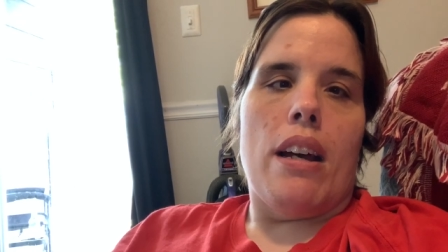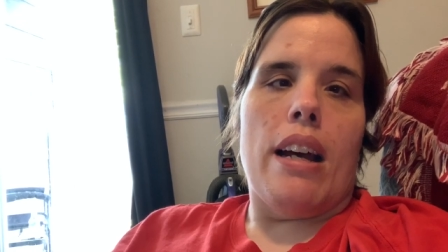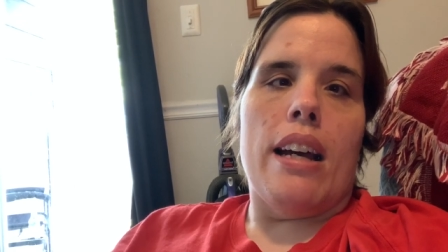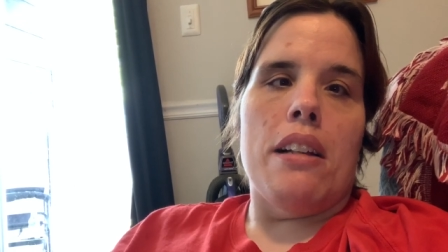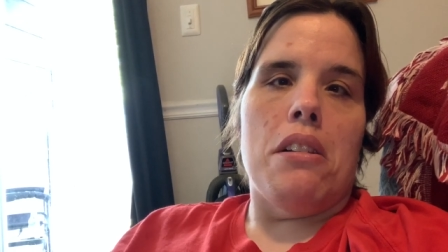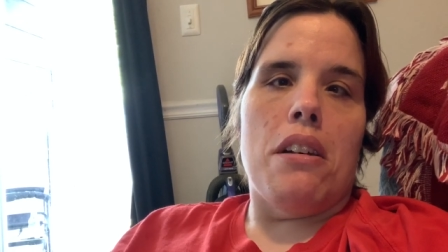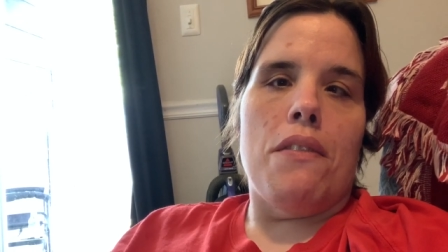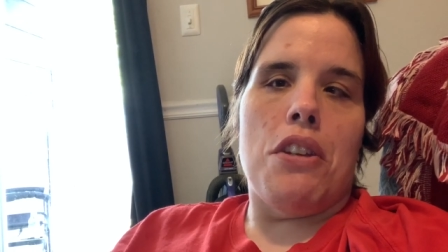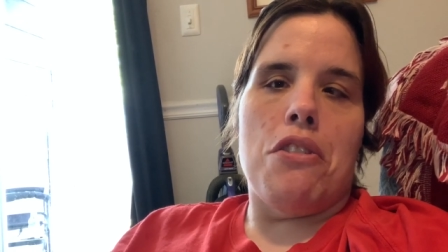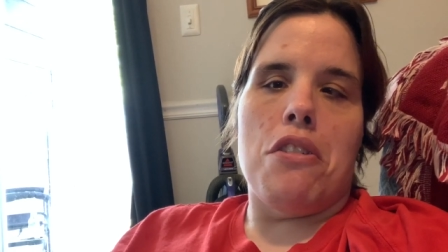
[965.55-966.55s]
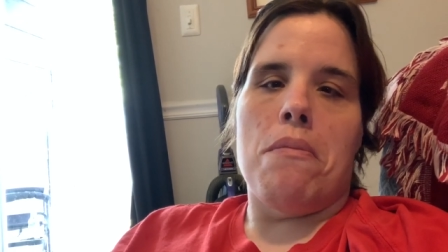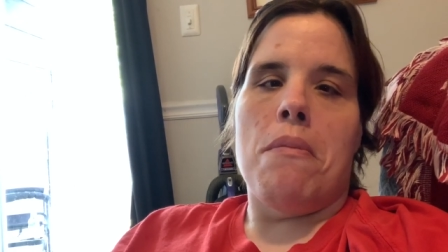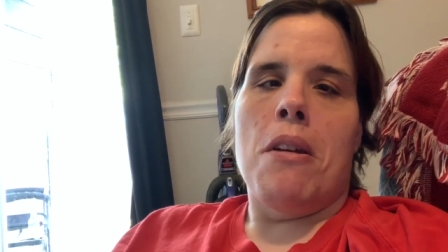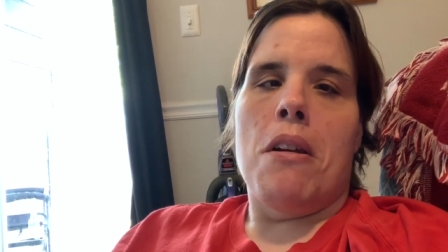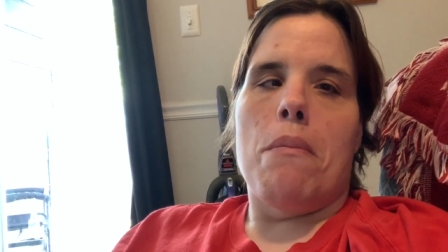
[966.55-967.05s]
I love YouTube.
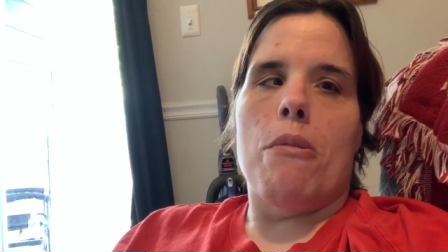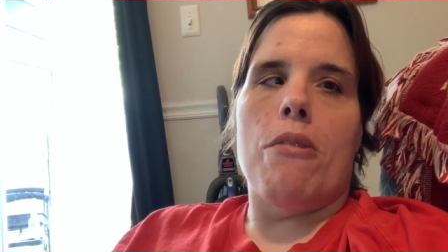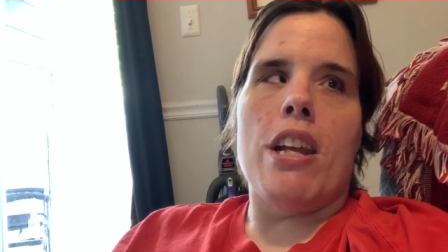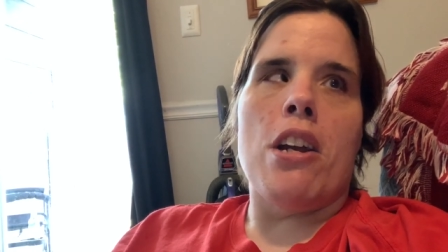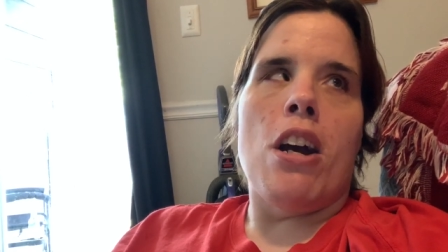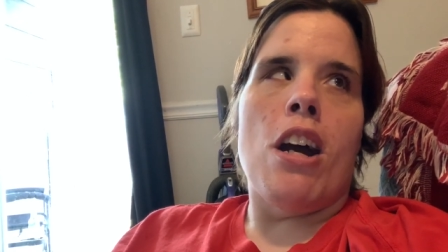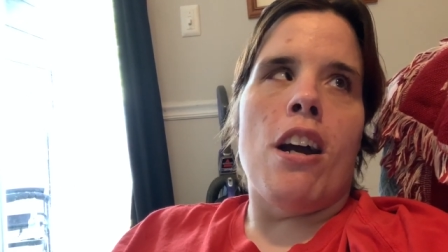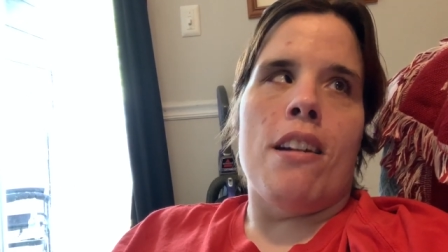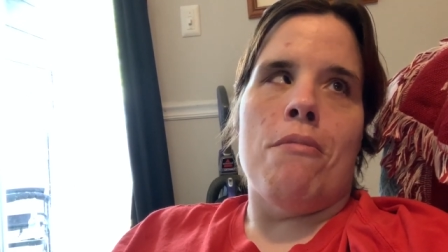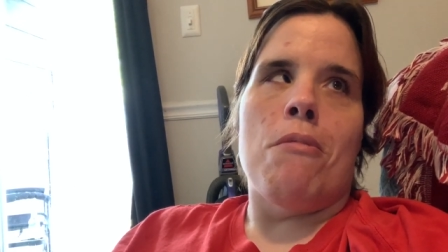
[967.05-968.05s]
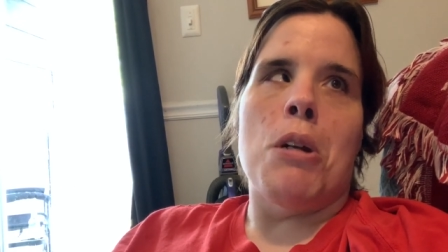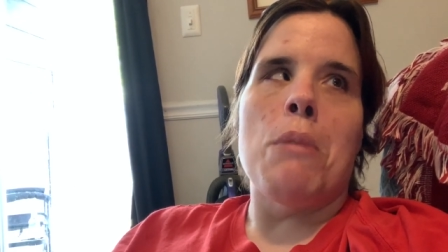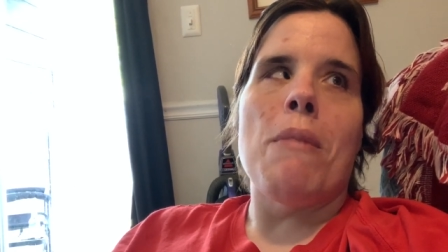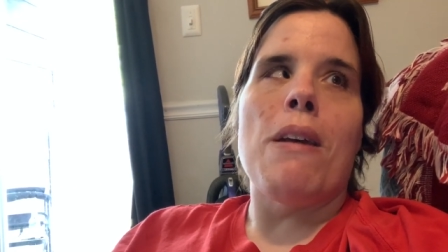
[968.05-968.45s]
Marie Kahn, one of my